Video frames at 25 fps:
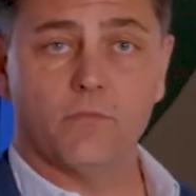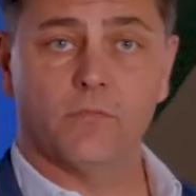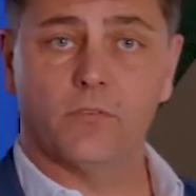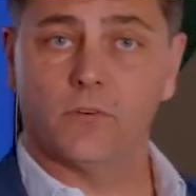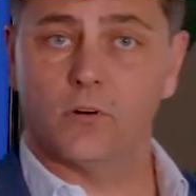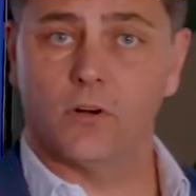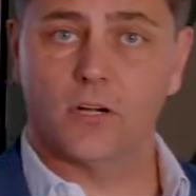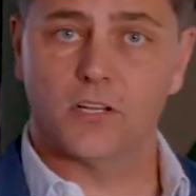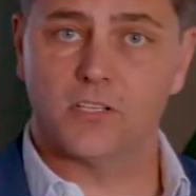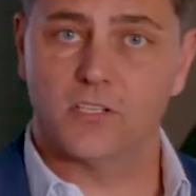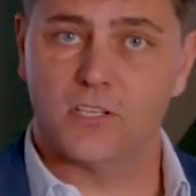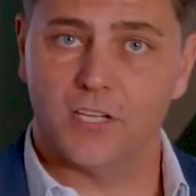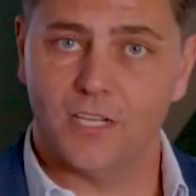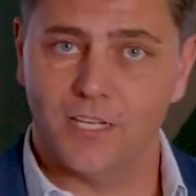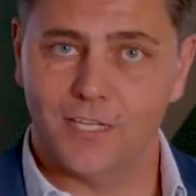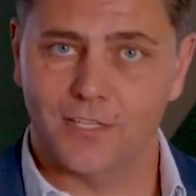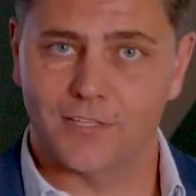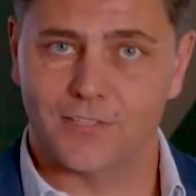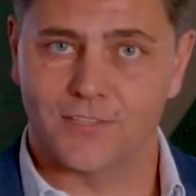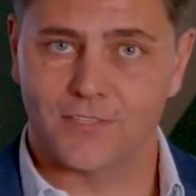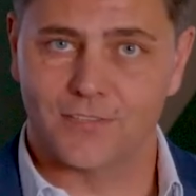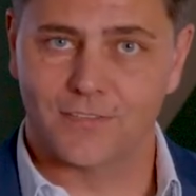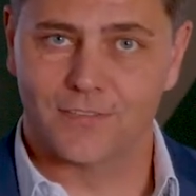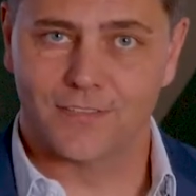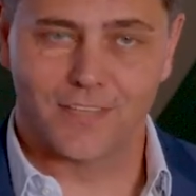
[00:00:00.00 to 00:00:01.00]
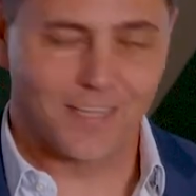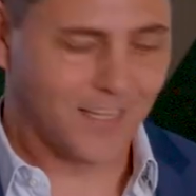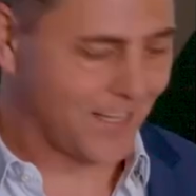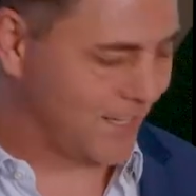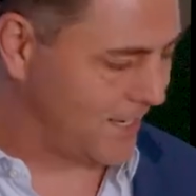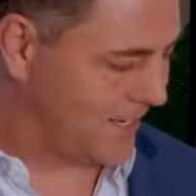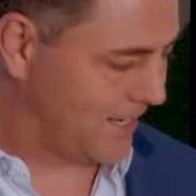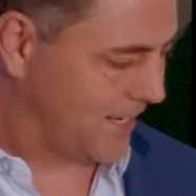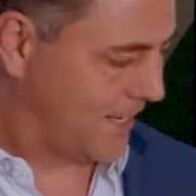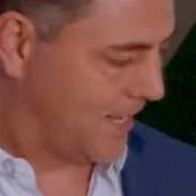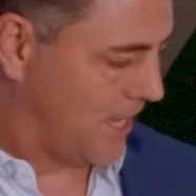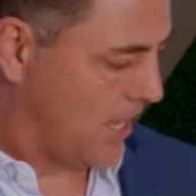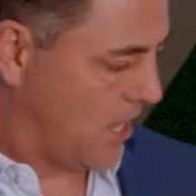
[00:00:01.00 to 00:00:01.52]
for IT is
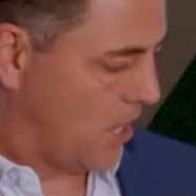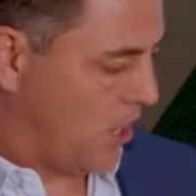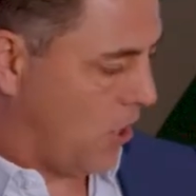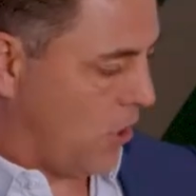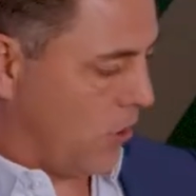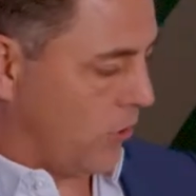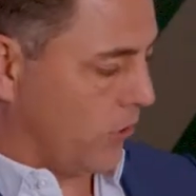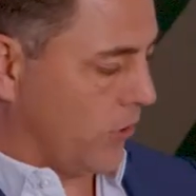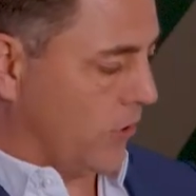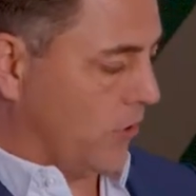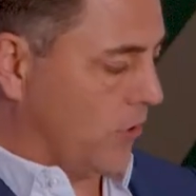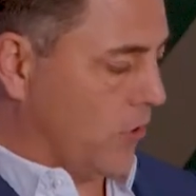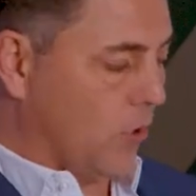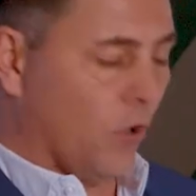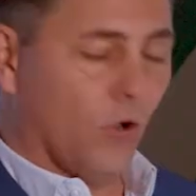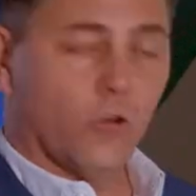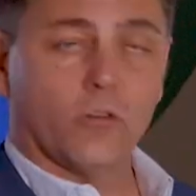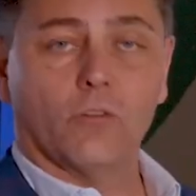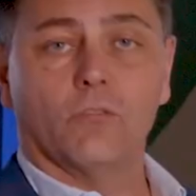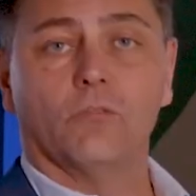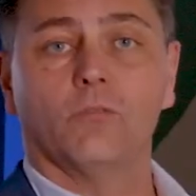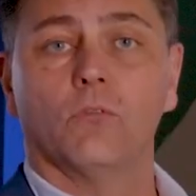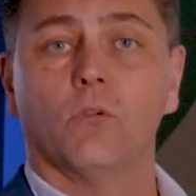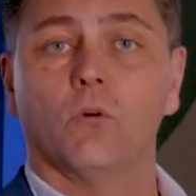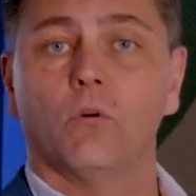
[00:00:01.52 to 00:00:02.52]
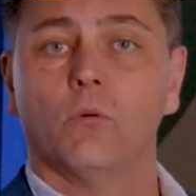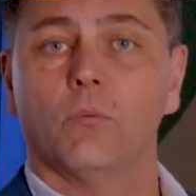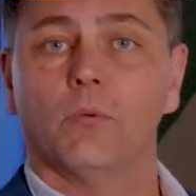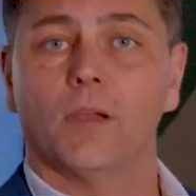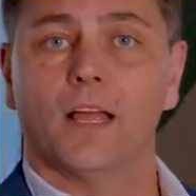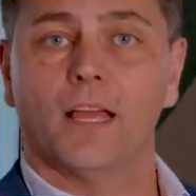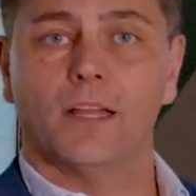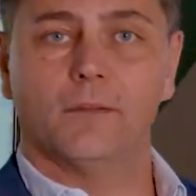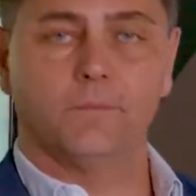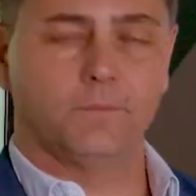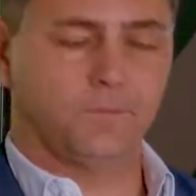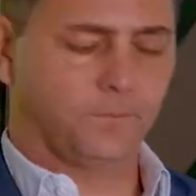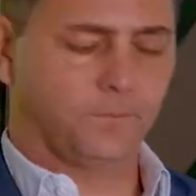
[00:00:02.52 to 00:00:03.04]
on a floor plan.